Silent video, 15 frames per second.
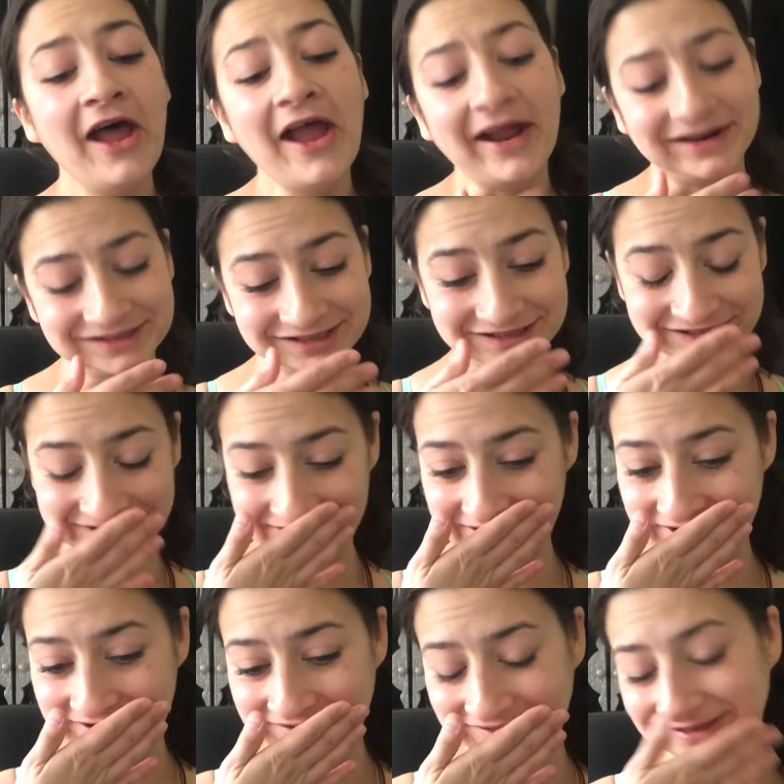Actually,
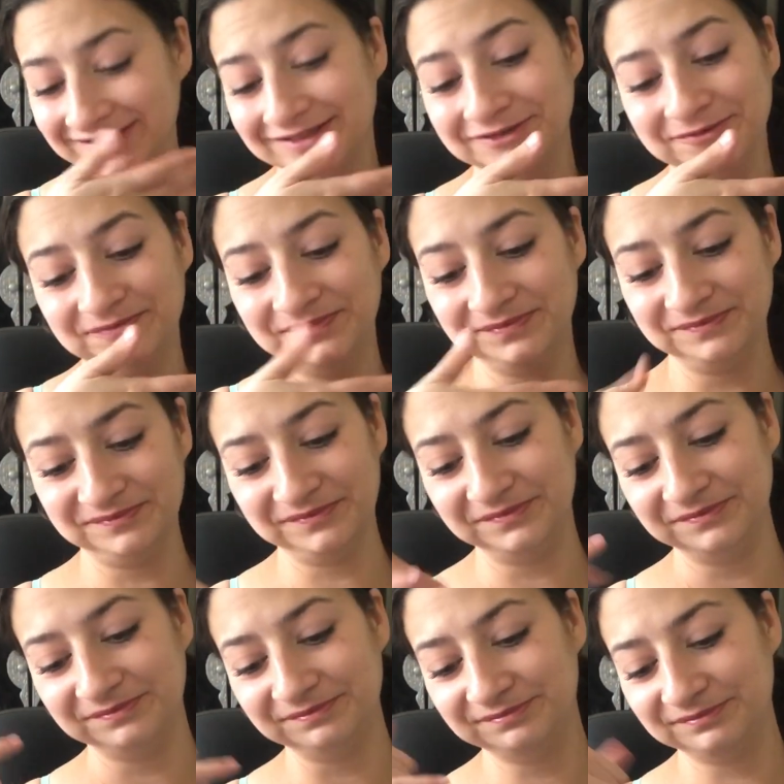uh,
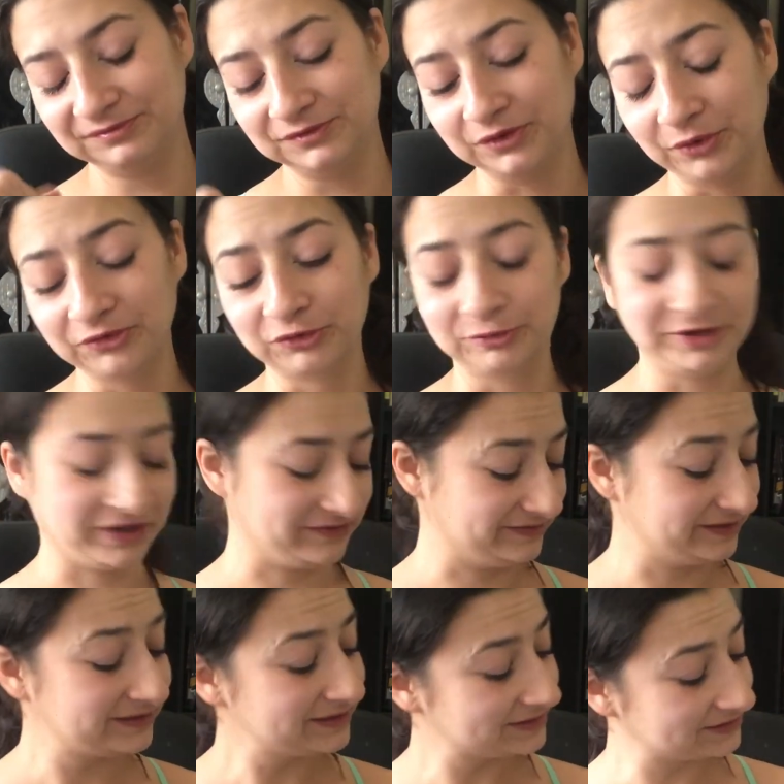those were because
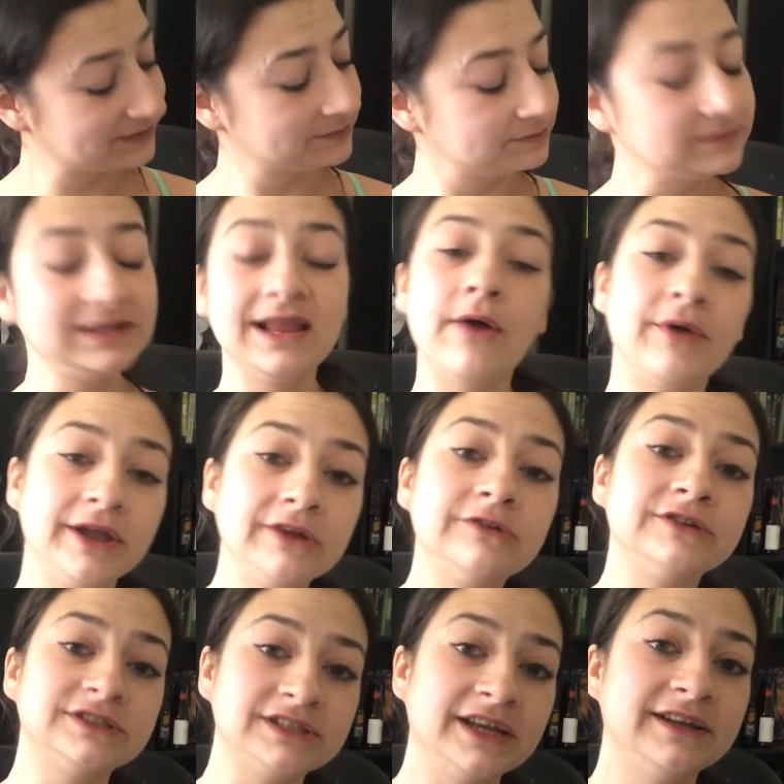this is, now I
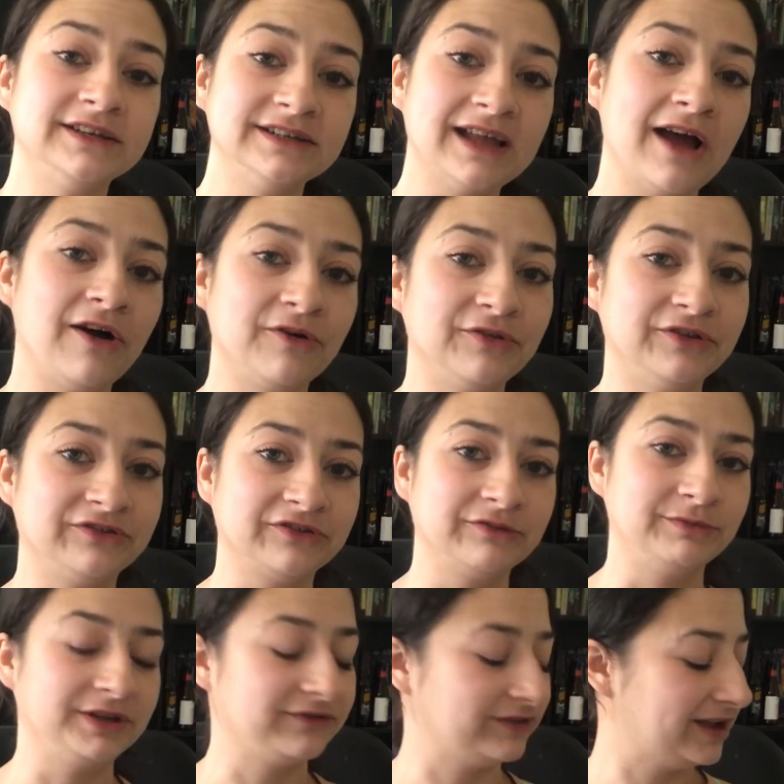understand how this could
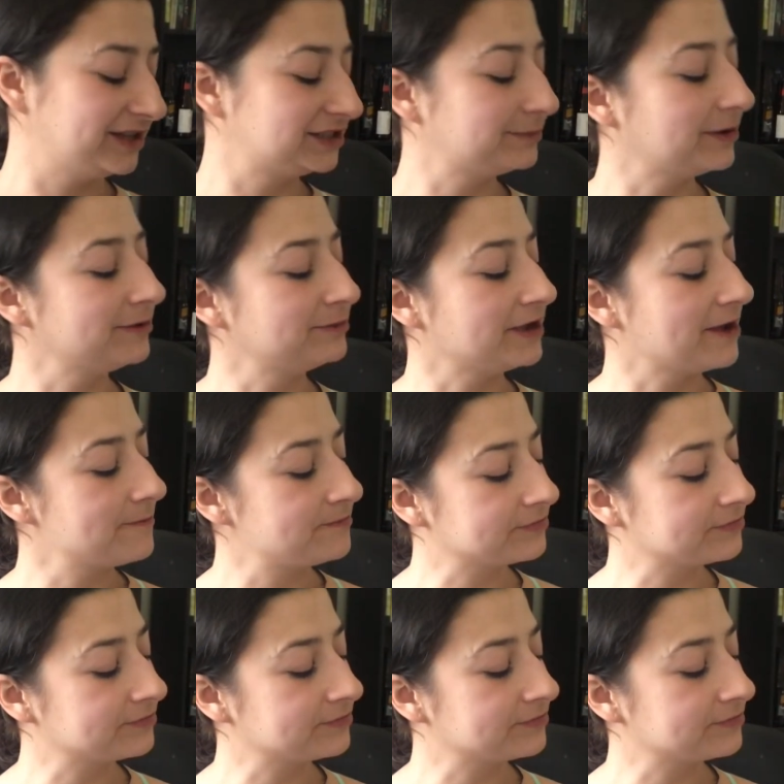be a flagship IPA.